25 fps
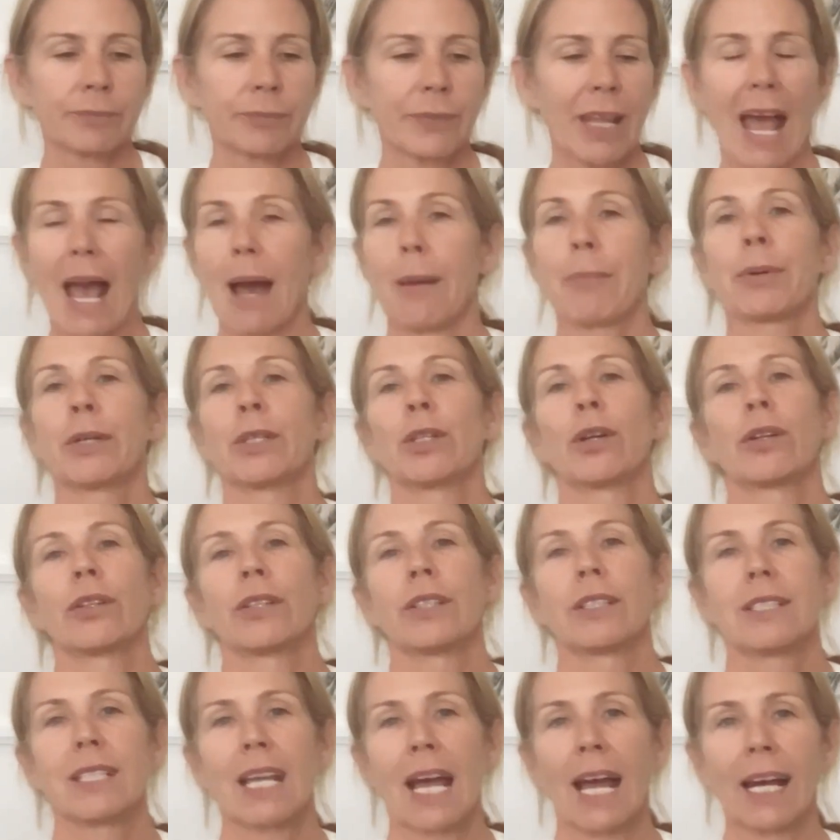happen on
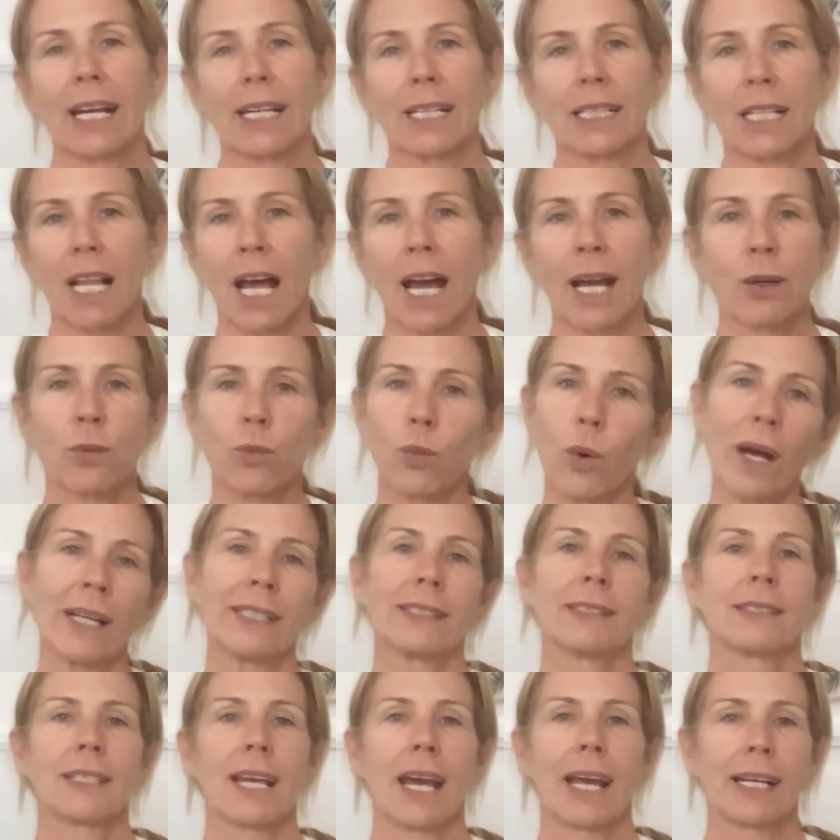a day, like
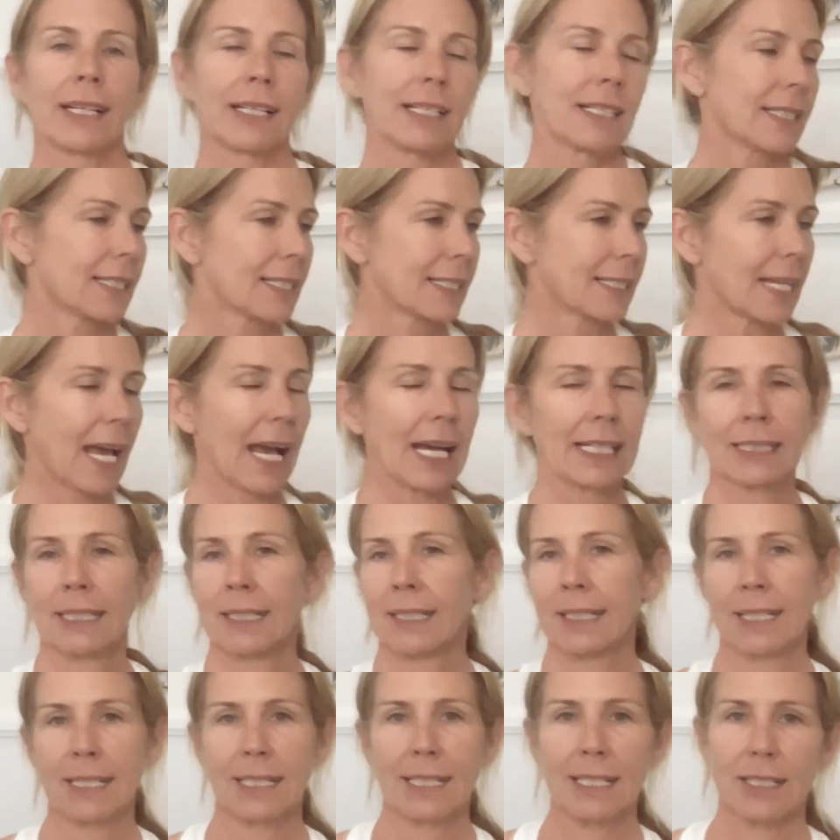one day it's done
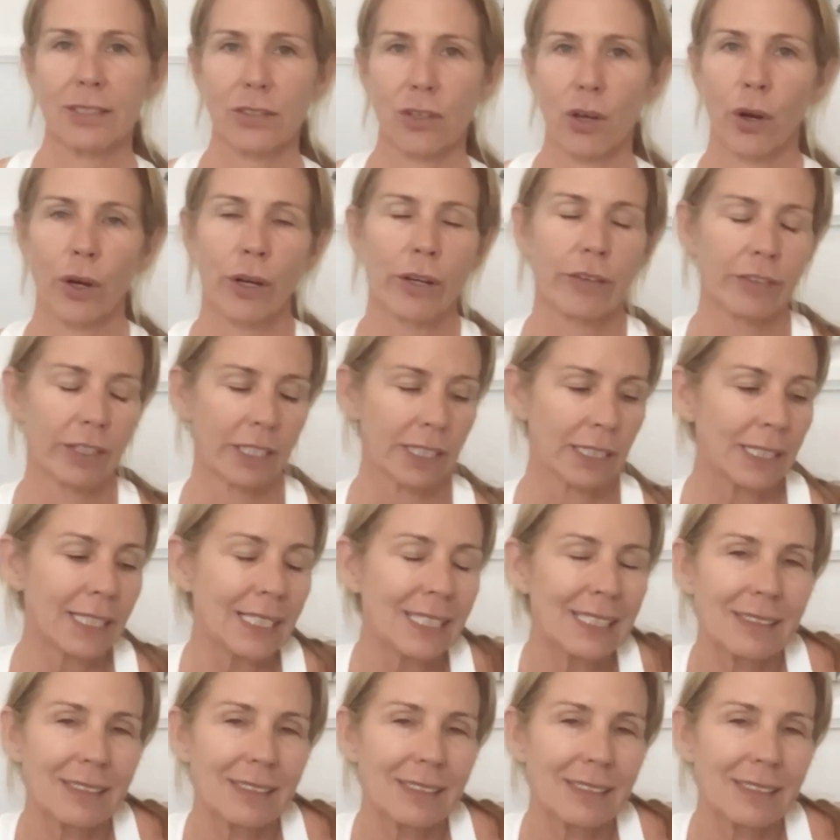and then it's over.